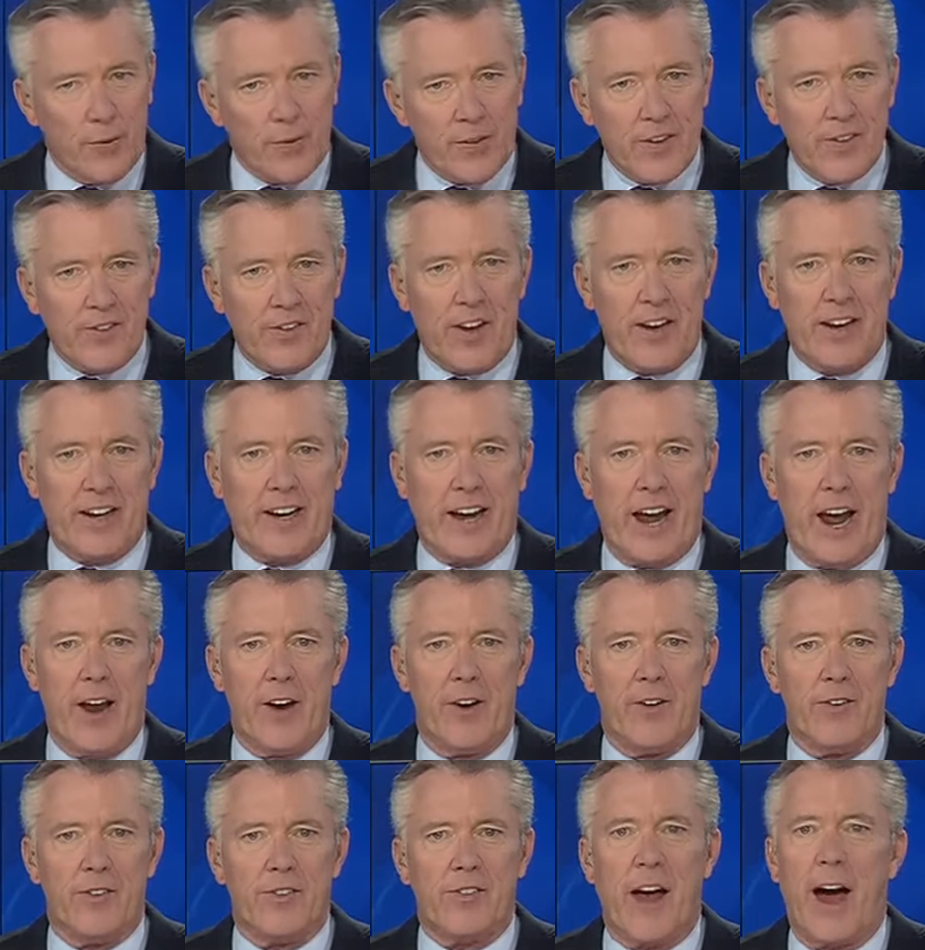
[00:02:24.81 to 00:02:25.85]
these
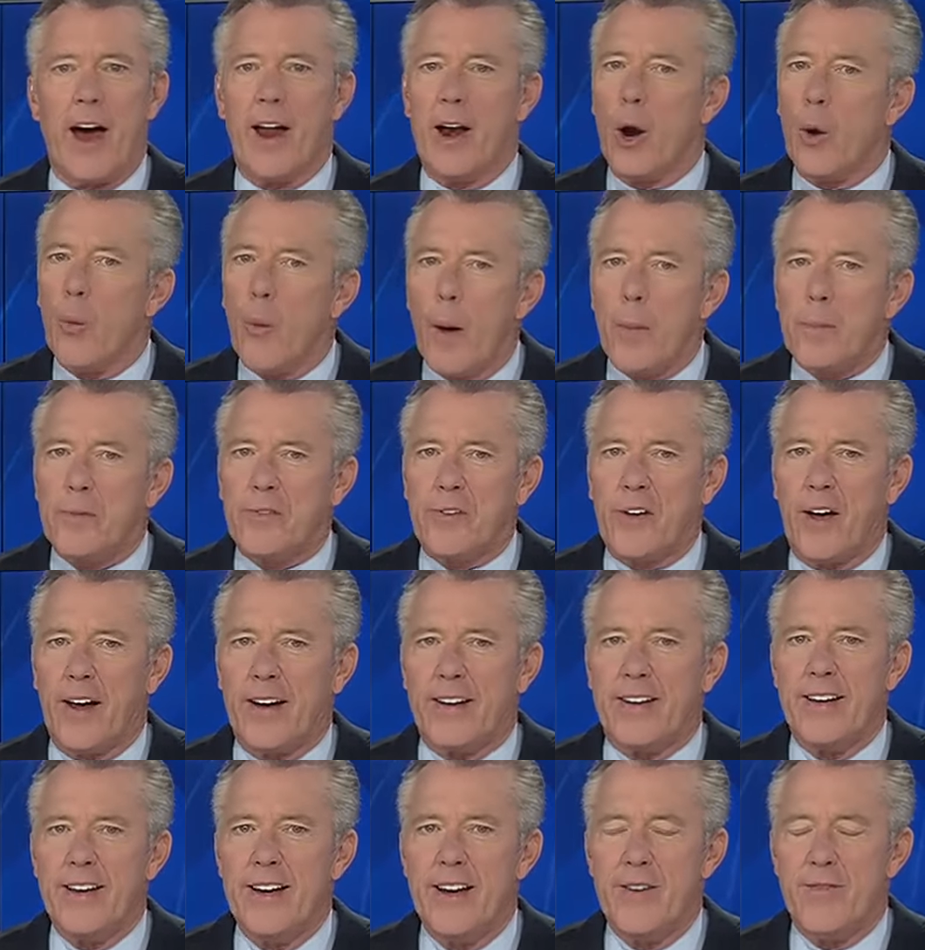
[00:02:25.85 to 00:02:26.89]
indicators on our website,
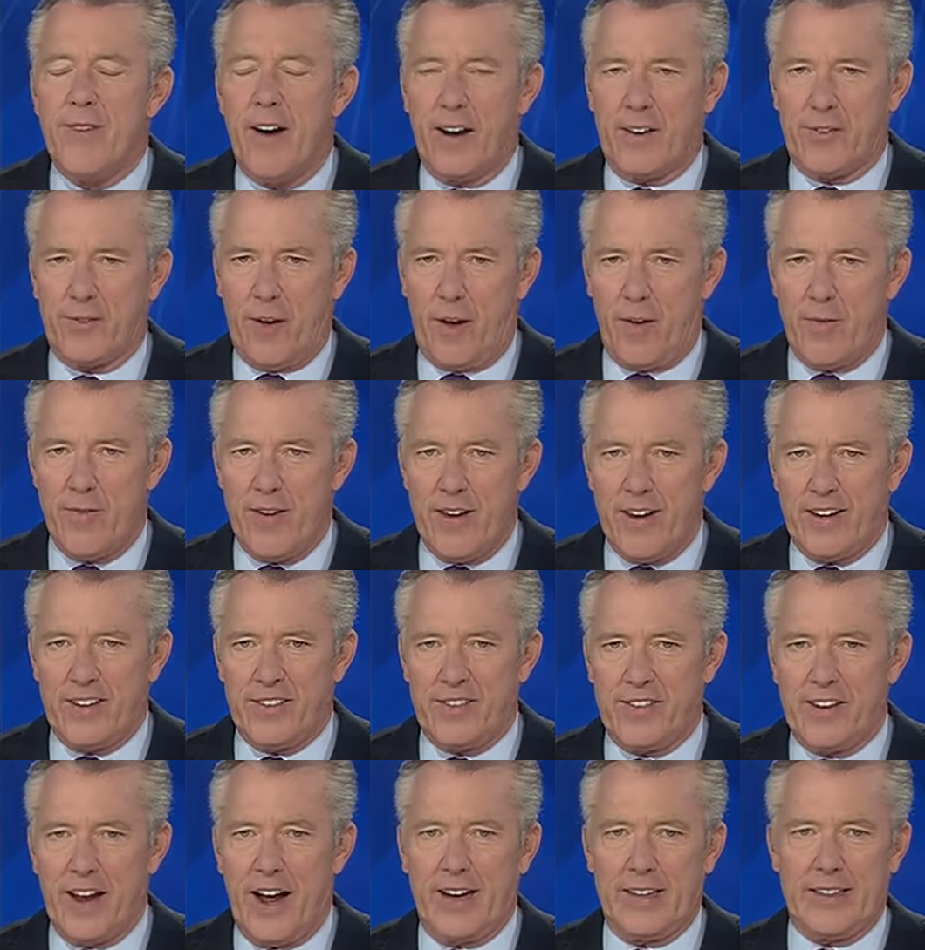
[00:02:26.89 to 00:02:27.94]

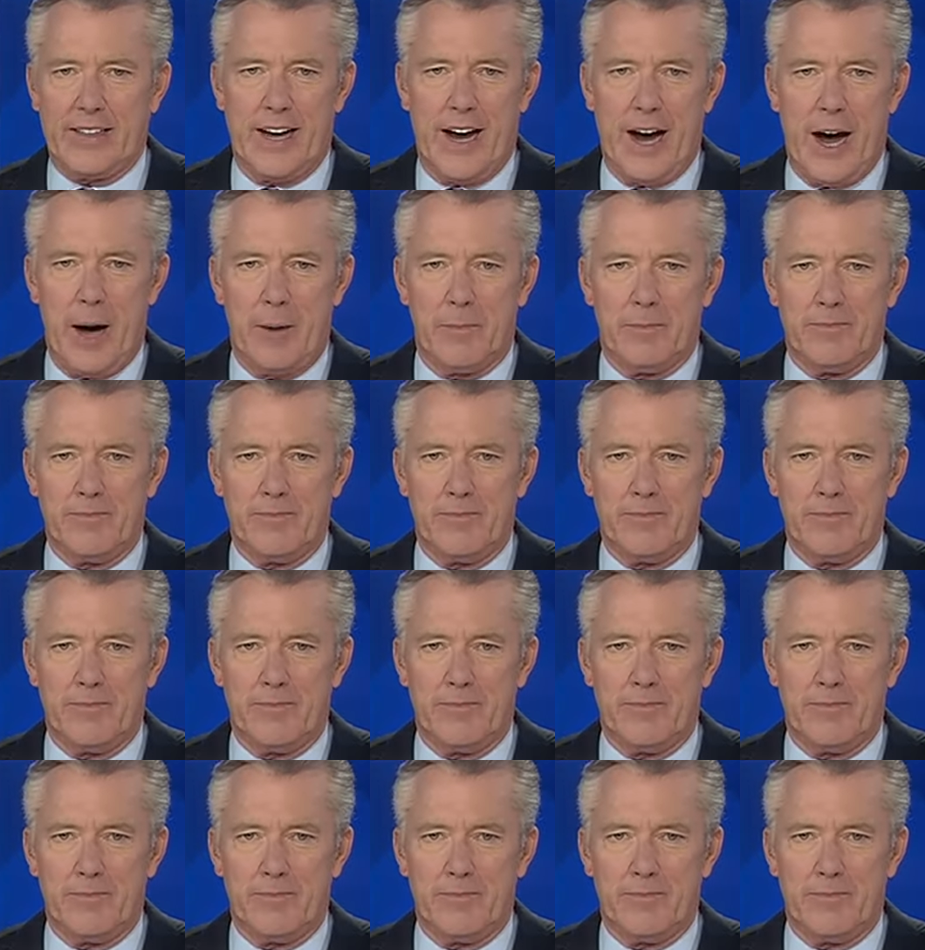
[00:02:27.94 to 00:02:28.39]
fox5vegas.com.